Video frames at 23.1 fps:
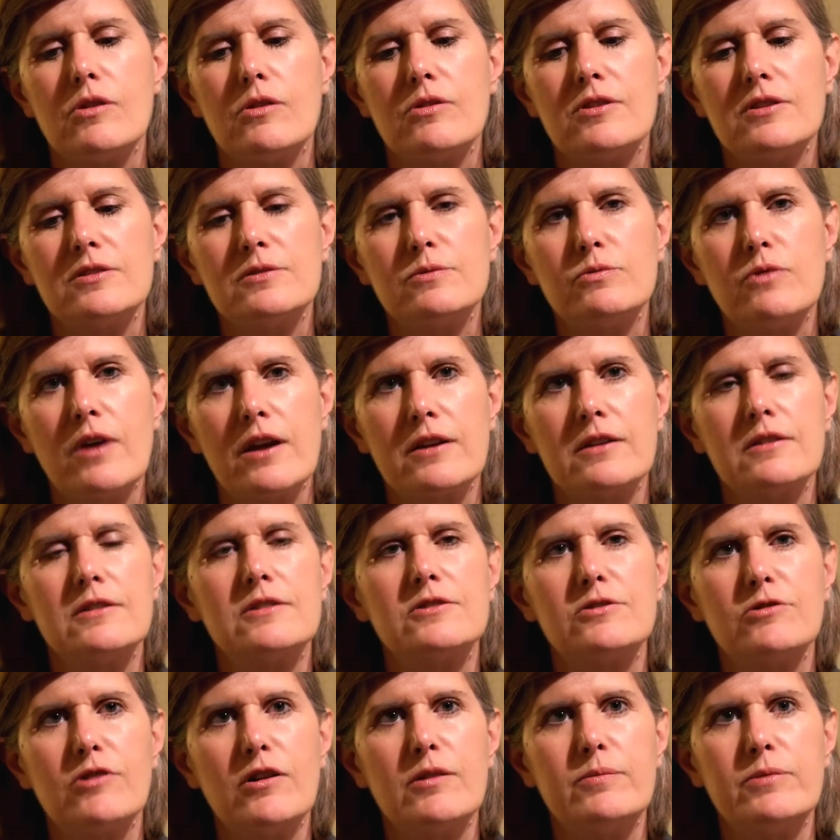this
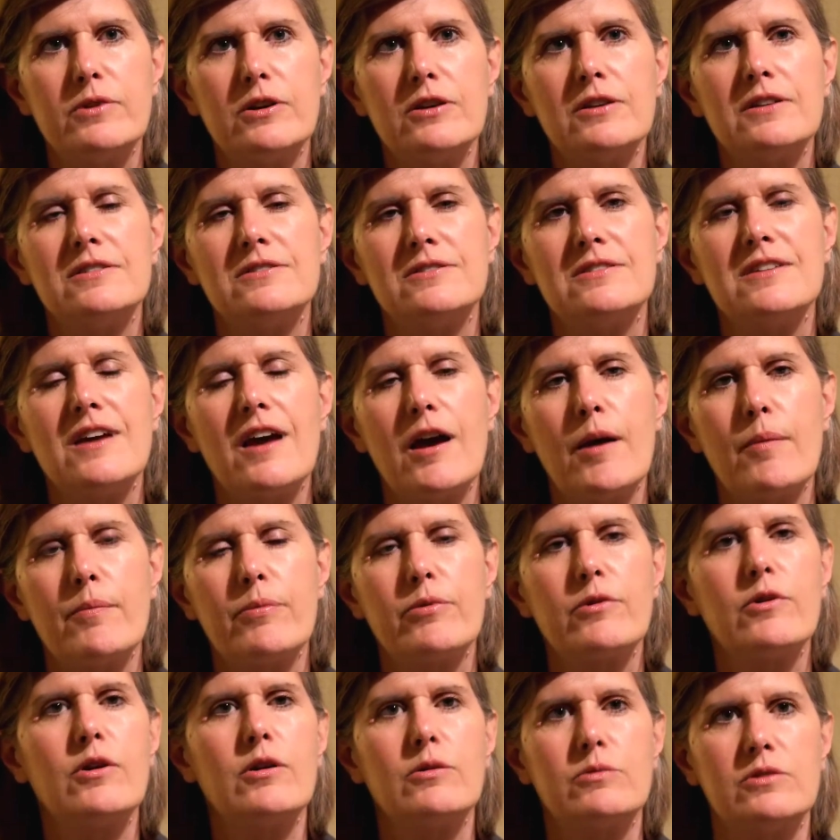regulatory bill is the
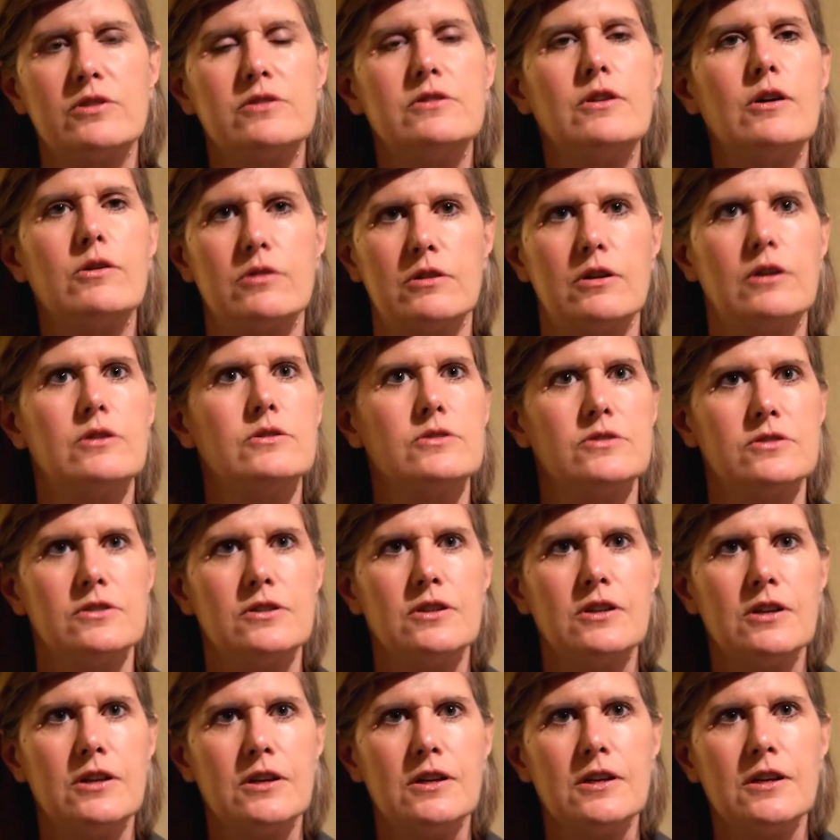emperor with no clothes.
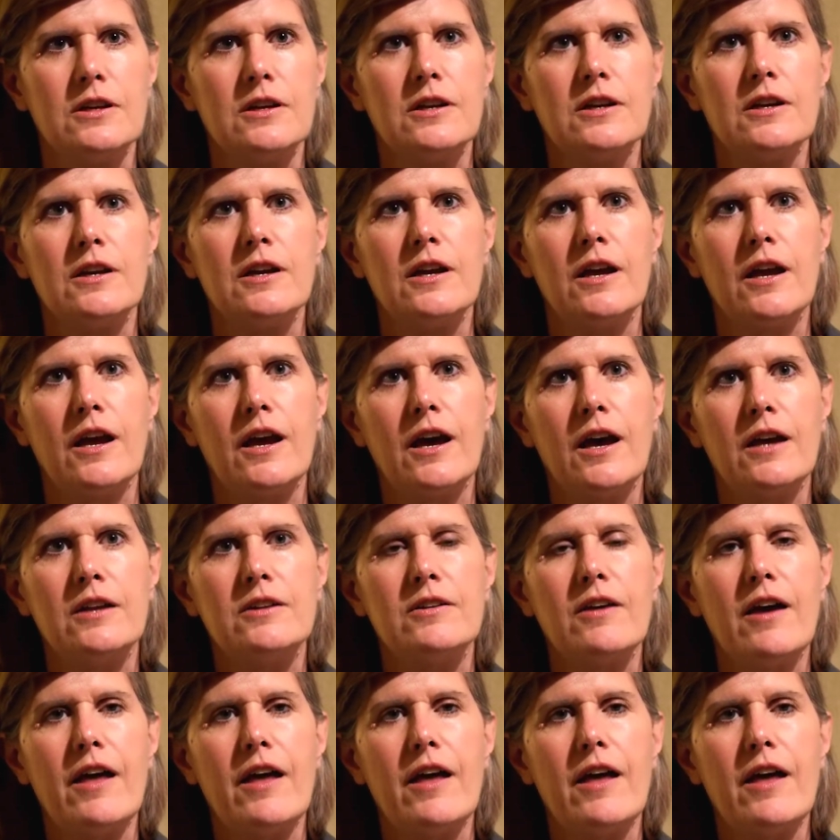And,